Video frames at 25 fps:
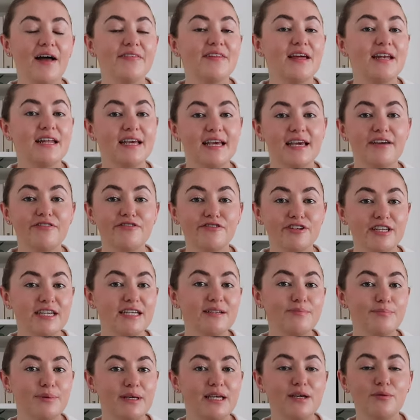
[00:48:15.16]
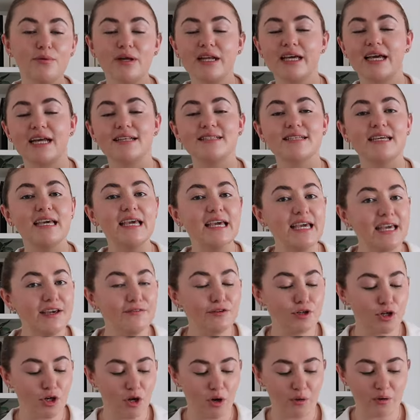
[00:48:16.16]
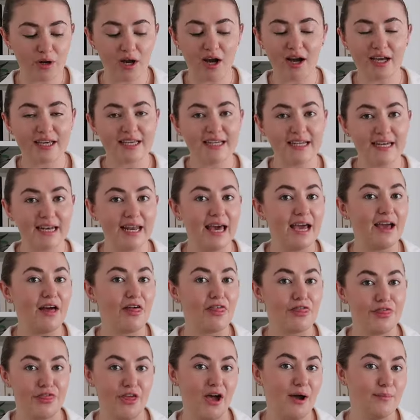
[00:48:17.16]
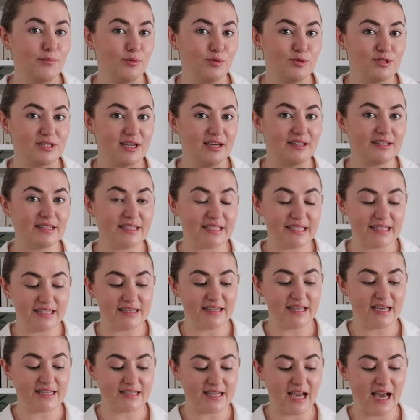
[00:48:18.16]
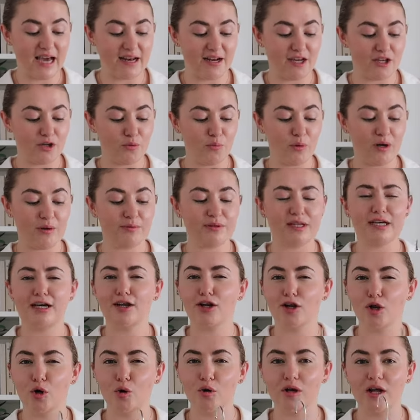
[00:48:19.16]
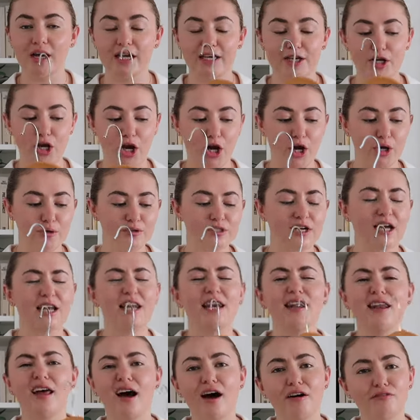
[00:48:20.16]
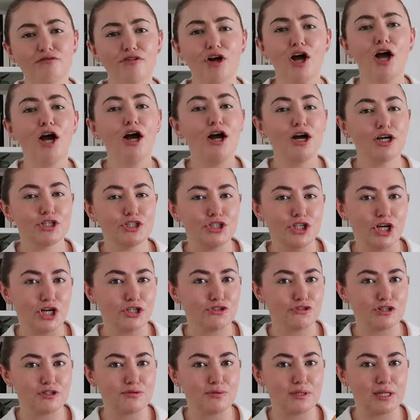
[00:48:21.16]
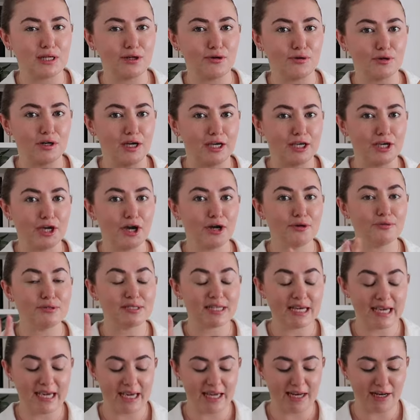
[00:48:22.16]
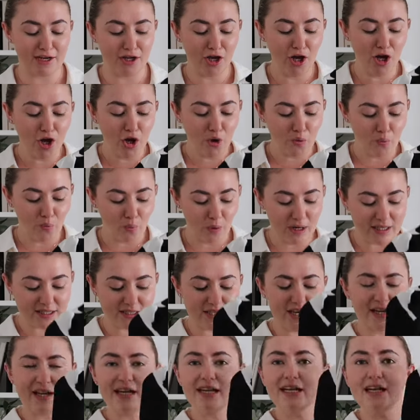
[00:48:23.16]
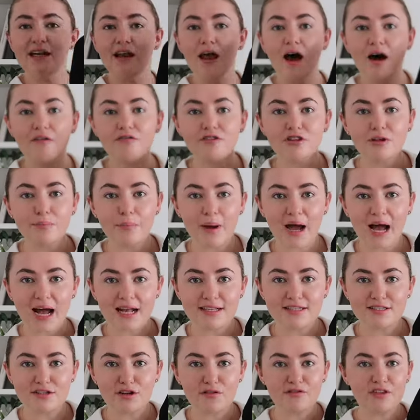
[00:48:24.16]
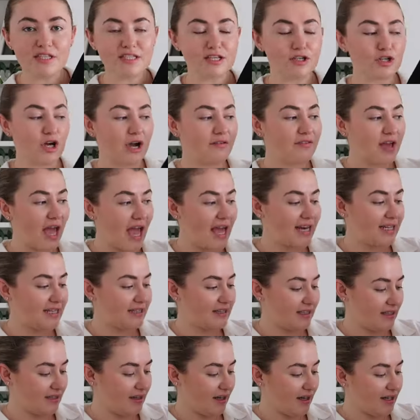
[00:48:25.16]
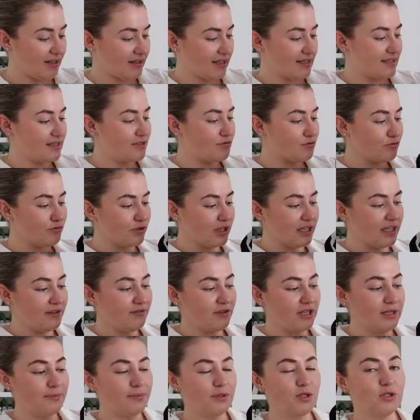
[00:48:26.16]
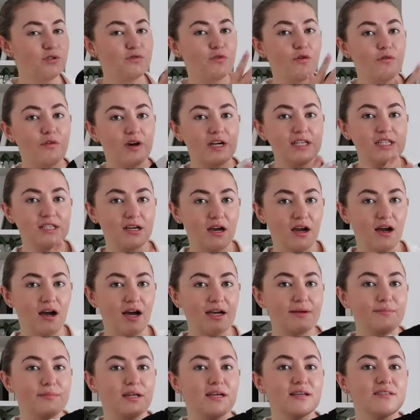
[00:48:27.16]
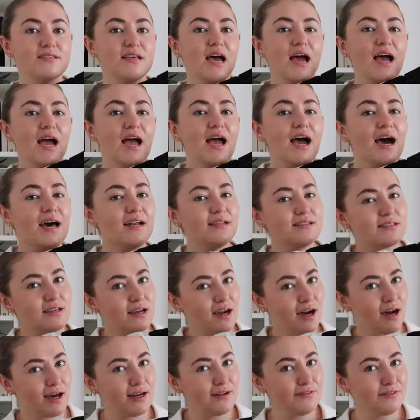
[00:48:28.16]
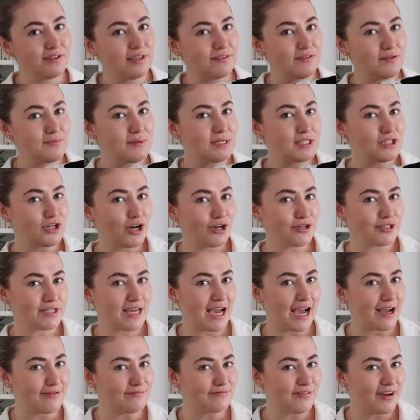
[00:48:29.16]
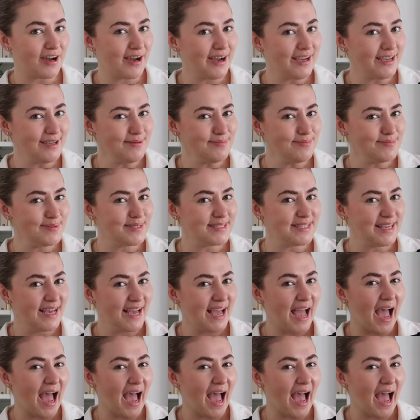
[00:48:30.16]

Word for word: and then if need be, when it gets even colder, I can layer thermals underneath this and I can wear it with like a long line coat. I love a shirt dress with a long line coat in winter, and I loved the pattern of this. I don't have anything like this. It's really, really beautiful, very timeless, and it's kind of giving me toe vibes